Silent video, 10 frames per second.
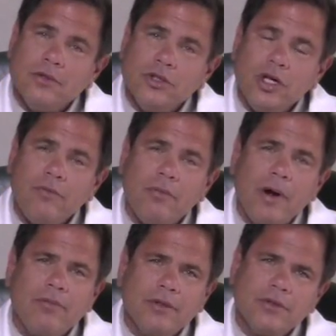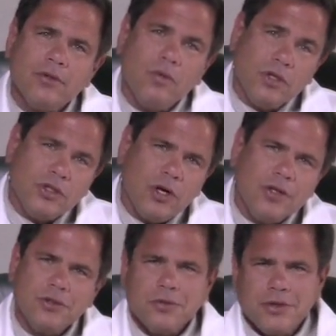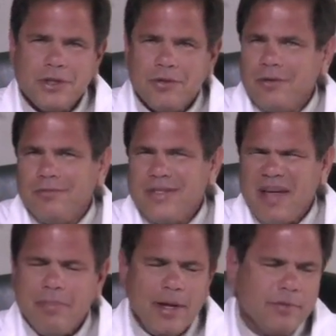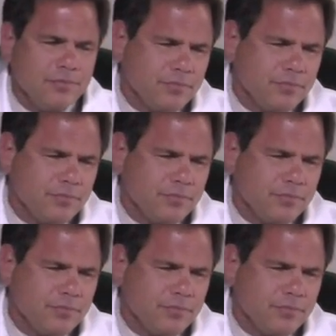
sugar for breakfast, or starch, or cereal, same thing.